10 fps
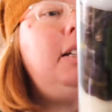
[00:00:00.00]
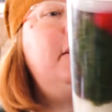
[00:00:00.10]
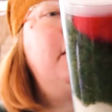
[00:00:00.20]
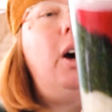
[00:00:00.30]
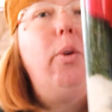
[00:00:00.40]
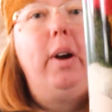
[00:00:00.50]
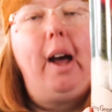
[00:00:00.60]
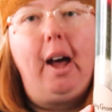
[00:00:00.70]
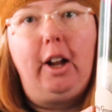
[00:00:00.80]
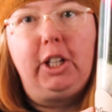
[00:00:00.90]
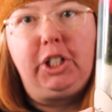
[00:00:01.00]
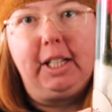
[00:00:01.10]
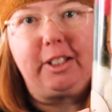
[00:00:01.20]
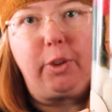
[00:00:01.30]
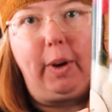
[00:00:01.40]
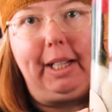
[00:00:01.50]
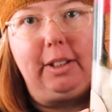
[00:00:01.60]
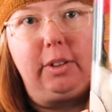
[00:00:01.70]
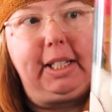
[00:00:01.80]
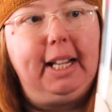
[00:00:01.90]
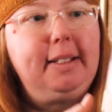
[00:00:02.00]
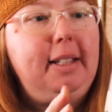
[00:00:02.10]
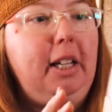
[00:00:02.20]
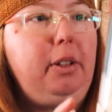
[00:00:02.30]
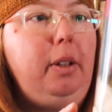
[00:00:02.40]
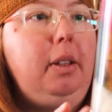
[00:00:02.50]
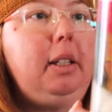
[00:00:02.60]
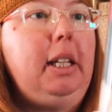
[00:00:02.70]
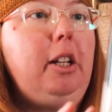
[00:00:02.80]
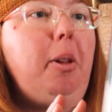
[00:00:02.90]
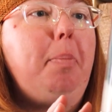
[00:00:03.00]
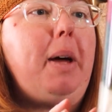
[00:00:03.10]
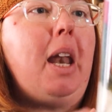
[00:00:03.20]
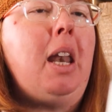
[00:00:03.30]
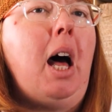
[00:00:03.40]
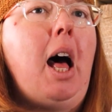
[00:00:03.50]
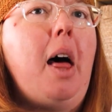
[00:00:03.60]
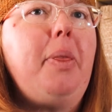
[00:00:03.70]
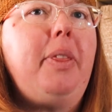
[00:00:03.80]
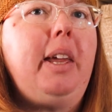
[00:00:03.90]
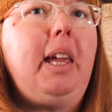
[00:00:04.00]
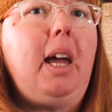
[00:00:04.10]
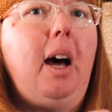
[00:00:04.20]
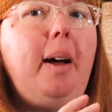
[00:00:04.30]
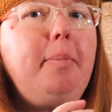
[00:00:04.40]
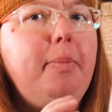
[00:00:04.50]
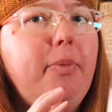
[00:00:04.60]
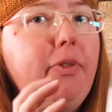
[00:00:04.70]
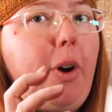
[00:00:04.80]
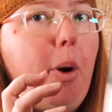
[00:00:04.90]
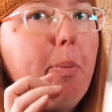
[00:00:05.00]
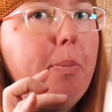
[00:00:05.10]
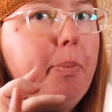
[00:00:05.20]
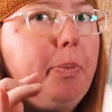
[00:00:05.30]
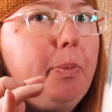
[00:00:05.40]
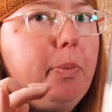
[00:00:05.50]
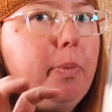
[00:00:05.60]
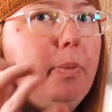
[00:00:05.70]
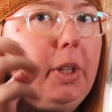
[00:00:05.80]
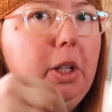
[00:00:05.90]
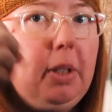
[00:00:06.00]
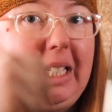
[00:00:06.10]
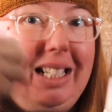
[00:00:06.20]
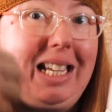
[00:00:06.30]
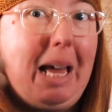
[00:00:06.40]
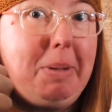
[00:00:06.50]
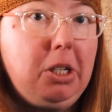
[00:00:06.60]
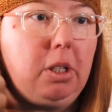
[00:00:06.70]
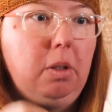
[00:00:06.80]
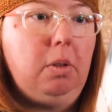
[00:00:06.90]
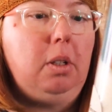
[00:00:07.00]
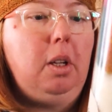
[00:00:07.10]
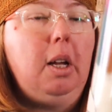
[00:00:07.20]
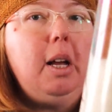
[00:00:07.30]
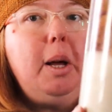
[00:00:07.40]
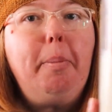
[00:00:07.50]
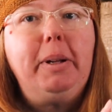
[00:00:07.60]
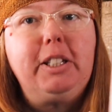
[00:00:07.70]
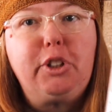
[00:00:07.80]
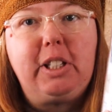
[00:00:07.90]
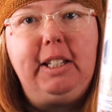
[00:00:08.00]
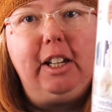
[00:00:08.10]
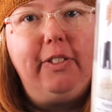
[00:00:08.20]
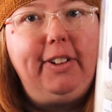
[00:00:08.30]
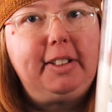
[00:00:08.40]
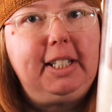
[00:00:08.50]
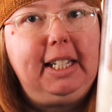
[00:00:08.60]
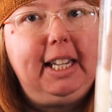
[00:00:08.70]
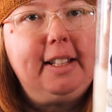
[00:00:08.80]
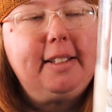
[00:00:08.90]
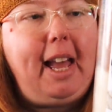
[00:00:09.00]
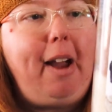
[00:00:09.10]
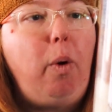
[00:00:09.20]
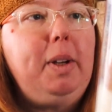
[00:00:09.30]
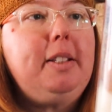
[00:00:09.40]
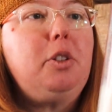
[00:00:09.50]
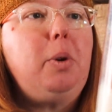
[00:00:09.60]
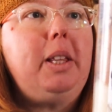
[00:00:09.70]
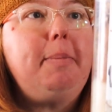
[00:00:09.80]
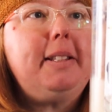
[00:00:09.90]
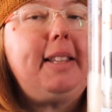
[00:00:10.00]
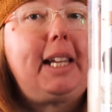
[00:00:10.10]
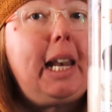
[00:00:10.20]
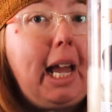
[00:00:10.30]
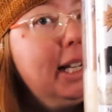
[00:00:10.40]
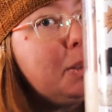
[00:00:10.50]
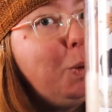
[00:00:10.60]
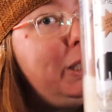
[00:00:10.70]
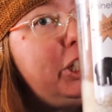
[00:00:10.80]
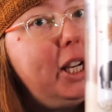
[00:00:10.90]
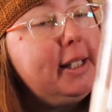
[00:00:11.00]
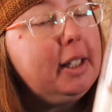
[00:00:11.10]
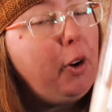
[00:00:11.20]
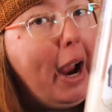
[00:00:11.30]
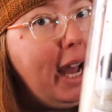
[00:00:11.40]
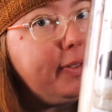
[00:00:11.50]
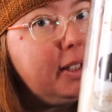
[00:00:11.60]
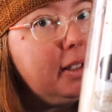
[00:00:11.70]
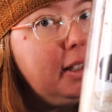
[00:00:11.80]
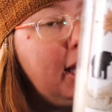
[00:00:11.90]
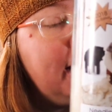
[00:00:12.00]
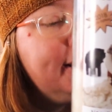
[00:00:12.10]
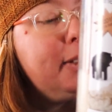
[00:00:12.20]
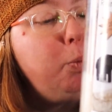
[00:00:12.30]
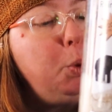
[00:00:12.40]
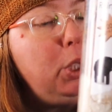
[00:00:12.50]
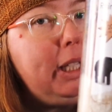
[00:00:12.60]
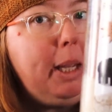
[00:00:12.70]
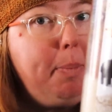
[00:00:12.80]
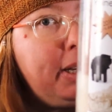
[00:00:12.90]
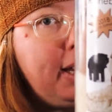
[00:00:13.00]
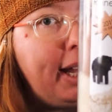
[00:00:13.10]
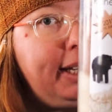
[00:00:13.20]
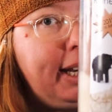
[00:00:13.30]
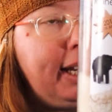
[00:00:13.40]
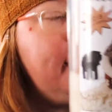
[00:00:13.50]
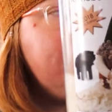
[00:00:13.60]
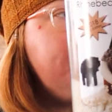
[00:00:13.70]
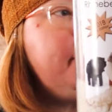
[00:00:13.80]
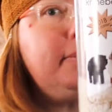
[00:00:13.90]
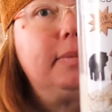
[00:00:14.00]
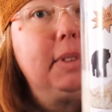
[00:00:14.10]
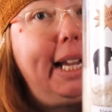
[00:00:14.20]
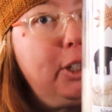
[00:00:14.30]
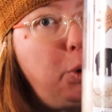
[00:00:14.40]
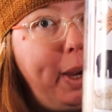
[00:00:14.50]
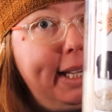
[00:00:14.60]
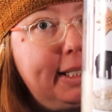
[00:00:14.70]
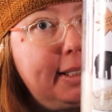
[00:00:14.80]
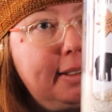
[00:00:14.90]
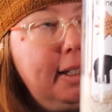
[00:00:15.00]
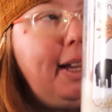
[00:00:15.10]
So, she has great little kits. They include the needle, but not the foam that you, like, stab into. But these are just needle felting kits. I always enjoy them. It's like a nice wool-adjacent craft. Some wooly, but not knitting. I enjoy it.